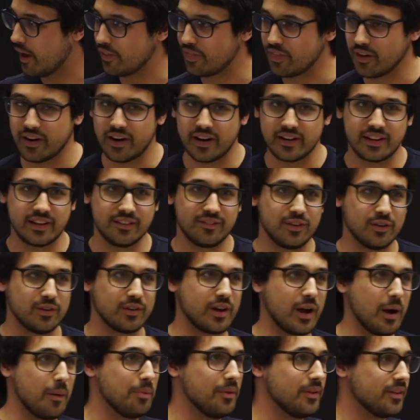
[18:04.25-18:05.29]
I thought I'd give you
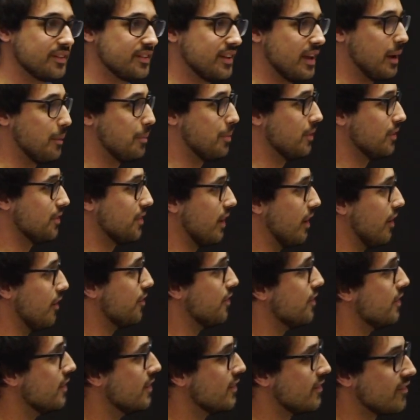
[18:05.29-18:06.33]
a couple examples
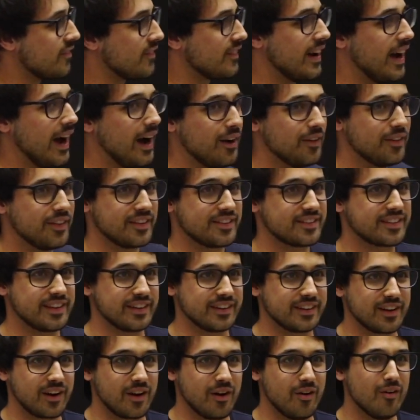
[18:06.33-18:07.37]
of how this
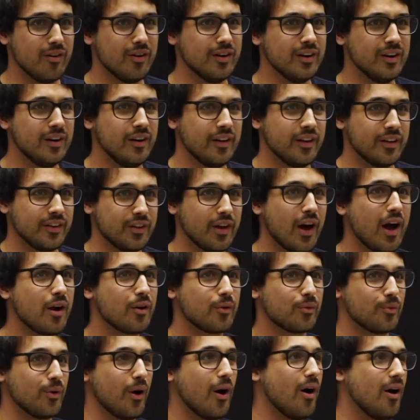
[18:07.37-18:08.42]
can go,
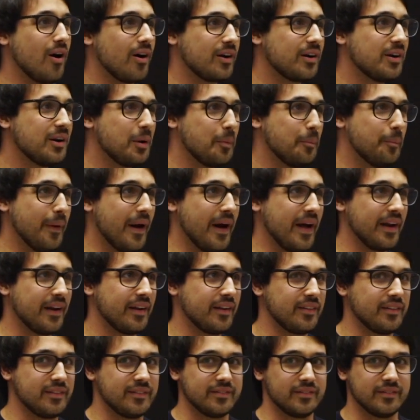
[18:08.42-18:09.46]
not wrong,
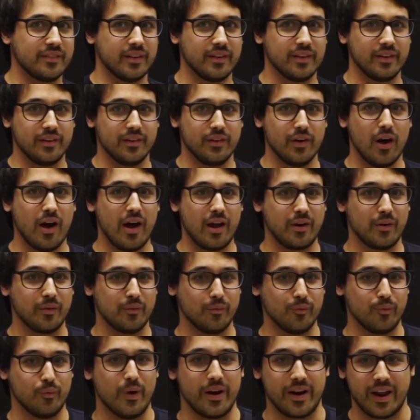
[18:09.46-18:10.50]
but
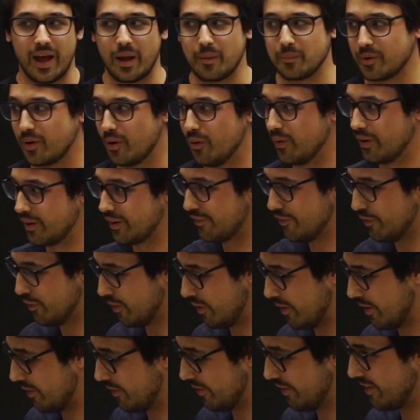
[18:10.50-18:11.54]
not what I'm going
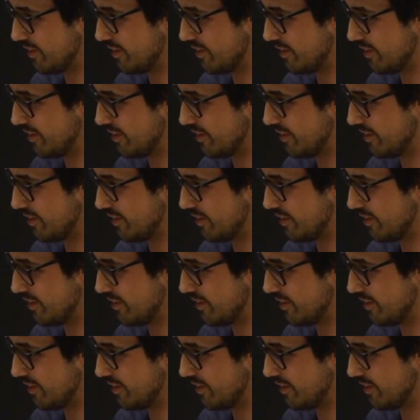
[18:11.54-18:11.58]
for, at